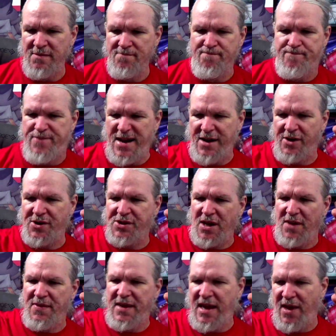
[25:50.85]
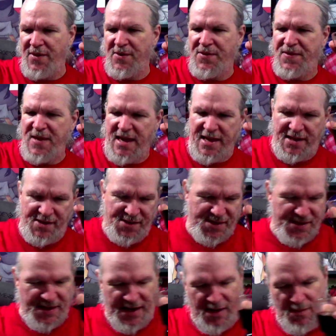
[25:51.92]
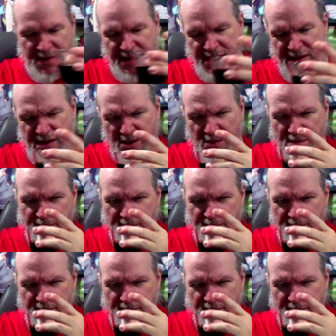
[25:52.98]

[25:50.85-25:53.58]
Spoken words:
bears on the other things that I want to do.